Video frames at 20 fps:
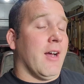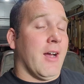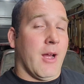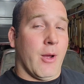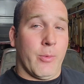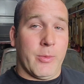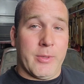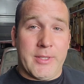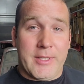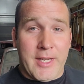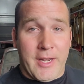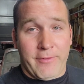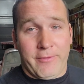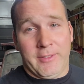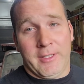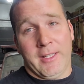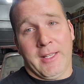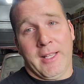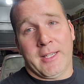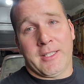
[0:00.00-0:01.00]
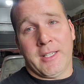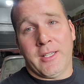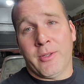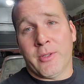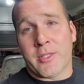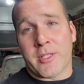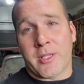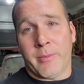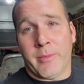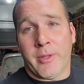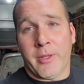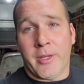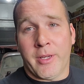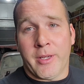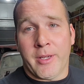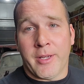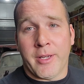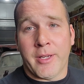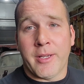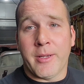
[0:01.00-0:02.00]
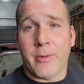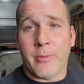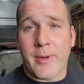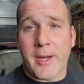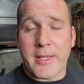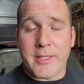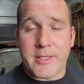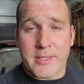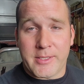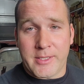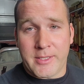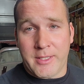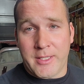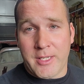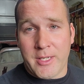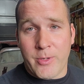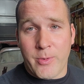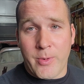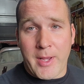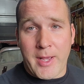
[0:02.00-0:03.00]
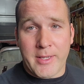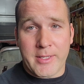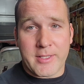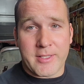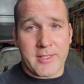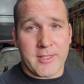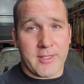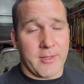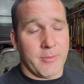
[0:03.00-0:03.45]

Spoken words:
I would definitely like to do some of the races in the US.